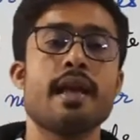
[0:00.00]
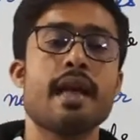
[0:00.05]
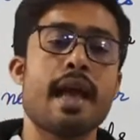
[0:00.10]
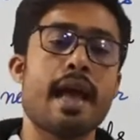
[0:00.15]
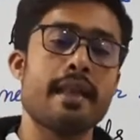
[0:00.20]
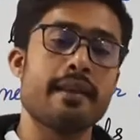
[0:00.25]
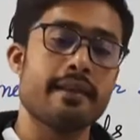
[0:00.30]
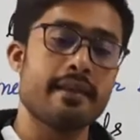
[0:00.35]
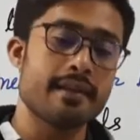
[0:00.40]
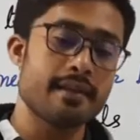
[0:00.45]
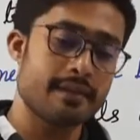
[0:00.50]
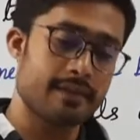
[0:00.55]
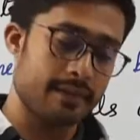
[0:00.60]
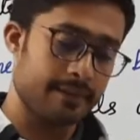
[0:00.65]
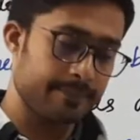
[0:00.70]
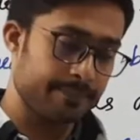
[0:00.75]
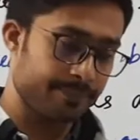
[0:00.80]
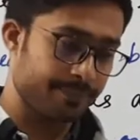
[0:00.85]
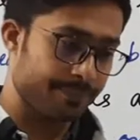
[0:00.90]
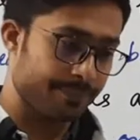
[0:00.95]
And
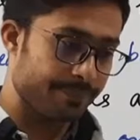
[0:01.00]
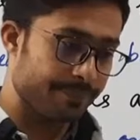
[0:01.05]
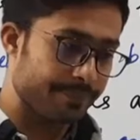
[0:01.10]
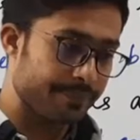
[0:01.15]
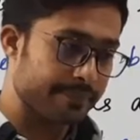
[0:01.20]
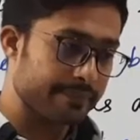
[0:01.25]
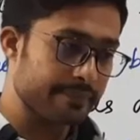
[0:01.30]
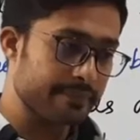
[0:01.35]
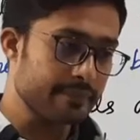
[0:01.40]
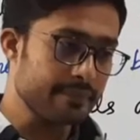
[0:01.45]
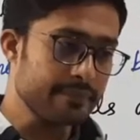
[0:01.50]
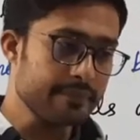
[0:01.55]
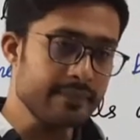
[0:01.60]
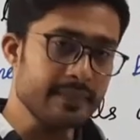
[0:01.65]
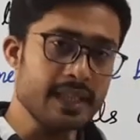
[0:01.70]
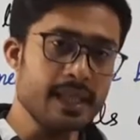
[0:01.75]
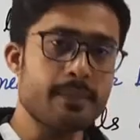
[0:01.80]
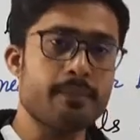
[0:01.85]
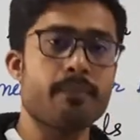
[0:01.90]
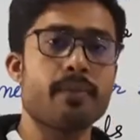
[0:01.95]
this
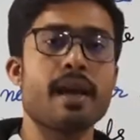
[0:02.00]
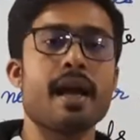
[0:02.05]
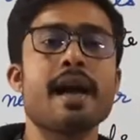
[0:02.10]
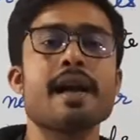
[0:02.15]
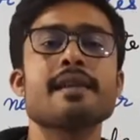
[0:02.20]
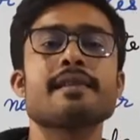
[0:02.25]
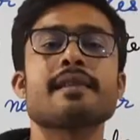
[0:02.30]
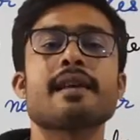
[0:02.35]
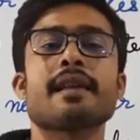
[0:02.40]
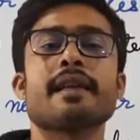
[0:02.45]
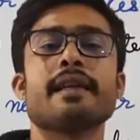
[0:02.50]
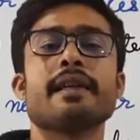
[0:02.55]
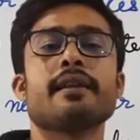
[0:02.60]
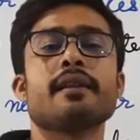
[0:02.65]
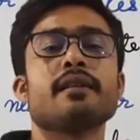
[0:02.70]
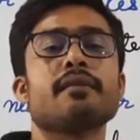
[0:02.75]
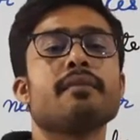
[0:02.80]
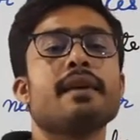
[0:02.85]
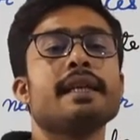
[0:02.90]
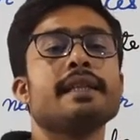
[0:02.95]
Plants are
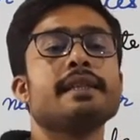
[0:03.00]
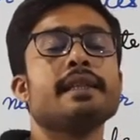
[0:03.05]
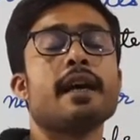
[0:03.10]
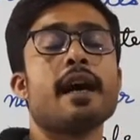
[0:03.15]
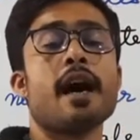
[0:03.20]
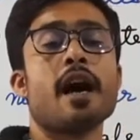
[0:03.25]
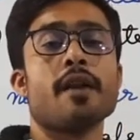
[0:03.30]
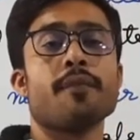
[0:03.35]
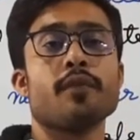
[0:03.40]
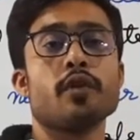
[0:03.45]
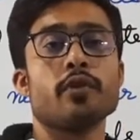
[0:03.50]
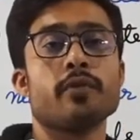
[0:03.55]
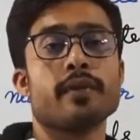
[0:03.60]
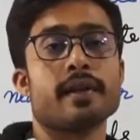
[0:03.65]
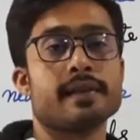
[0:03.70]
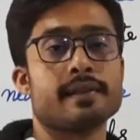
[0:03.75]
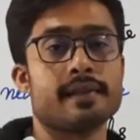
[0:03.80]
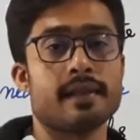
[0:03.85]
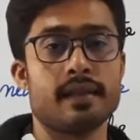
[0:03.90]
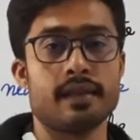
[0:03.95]
eaten by the
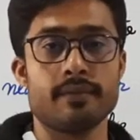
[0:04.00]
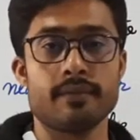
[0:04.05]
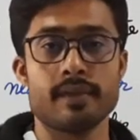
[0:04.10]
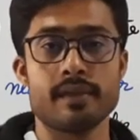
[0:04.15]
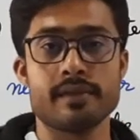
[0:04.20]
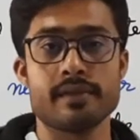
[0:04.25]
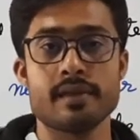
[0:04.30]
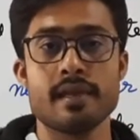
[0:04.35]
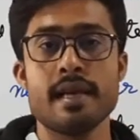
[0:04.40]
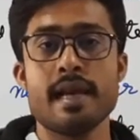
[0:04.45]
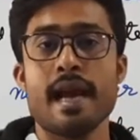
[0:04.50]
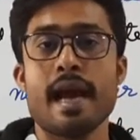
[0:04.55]
herbivorous animals